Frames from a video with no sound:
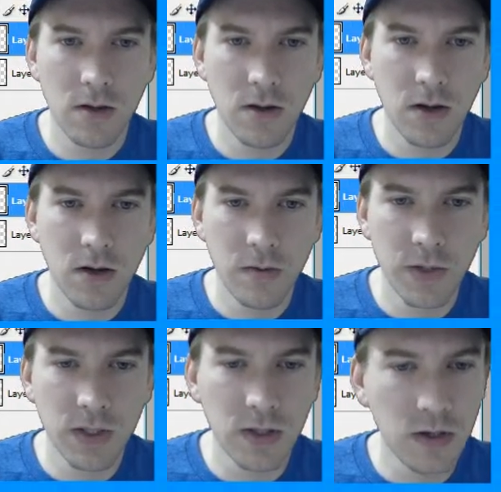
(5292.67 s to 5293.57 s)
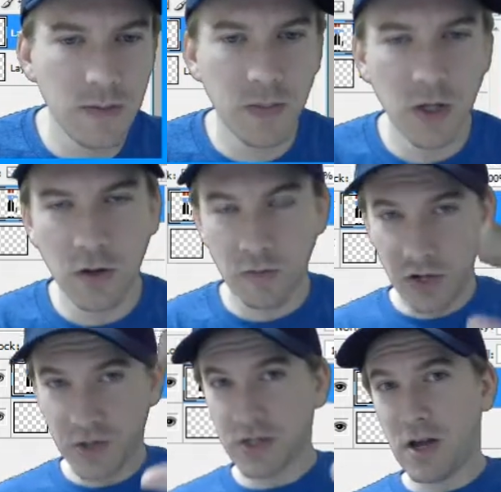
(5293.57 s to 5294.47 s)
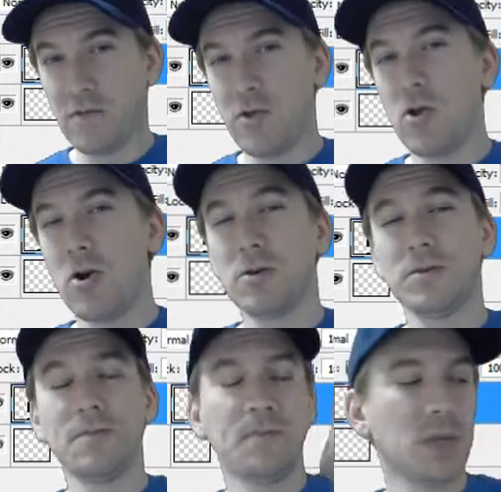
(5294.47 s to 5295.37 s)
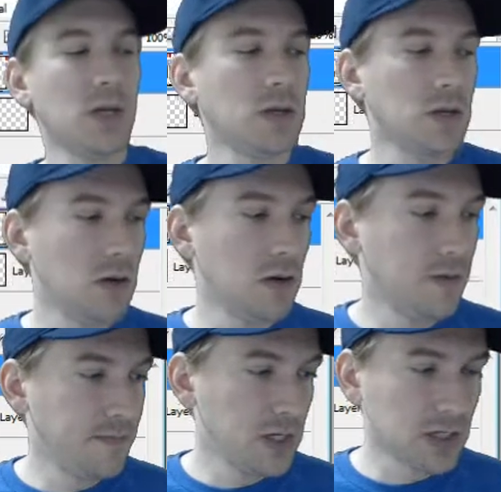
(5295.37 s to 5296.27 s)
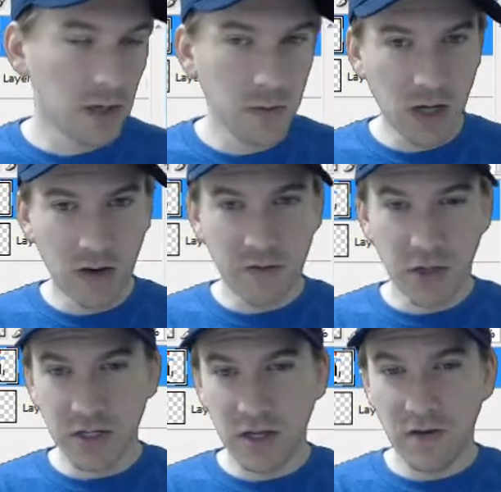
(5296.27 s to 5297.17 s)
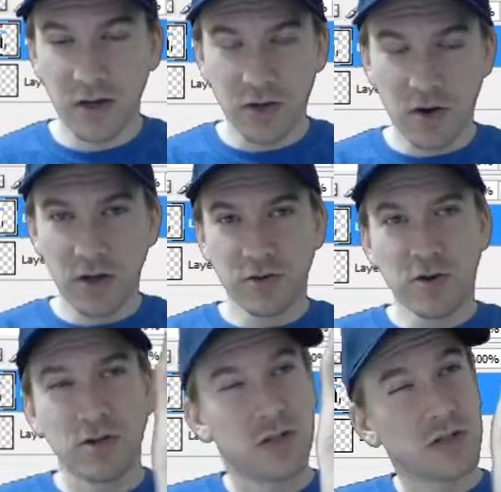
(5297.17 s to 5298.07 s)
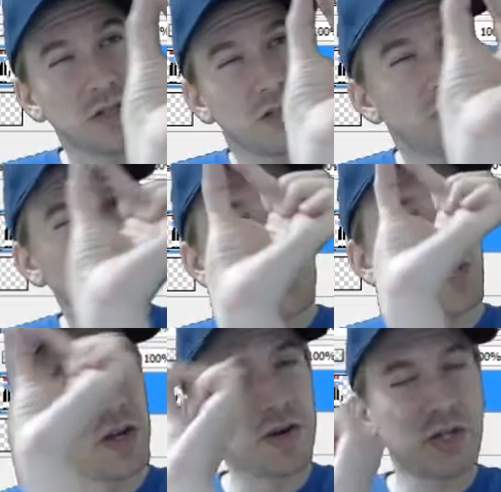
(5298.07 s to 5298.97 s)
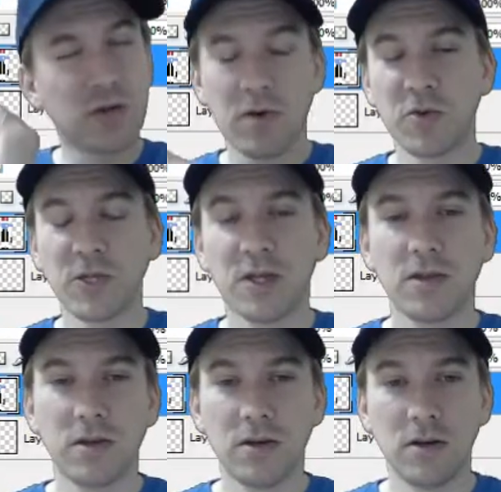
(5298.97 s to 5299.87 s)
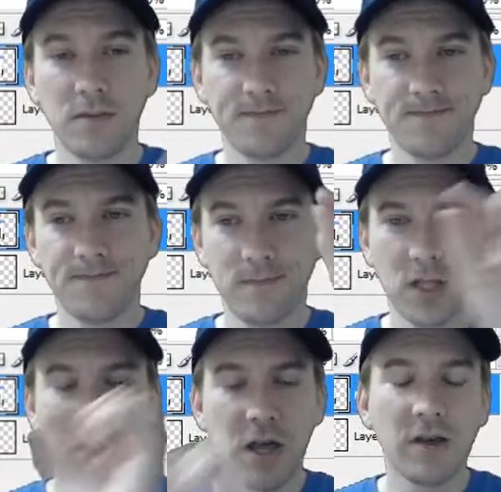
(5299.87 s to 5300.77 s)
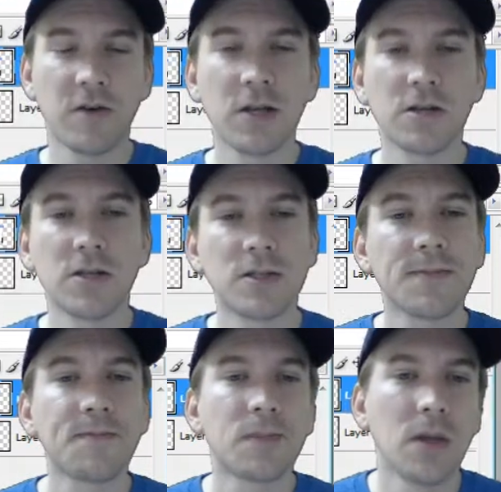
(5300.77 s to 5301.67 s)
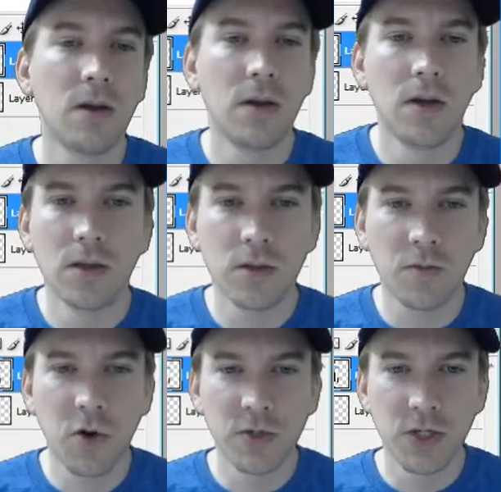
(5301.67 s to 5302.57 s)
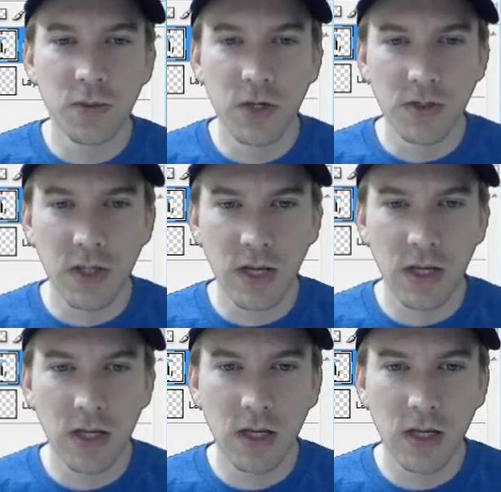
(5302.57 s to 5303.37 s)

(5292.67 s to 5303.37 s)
Obviously, the player's kind of long, so it's going to be kind of clunky if I try to draw little, players to represent the life icons. So I probably just want to use the head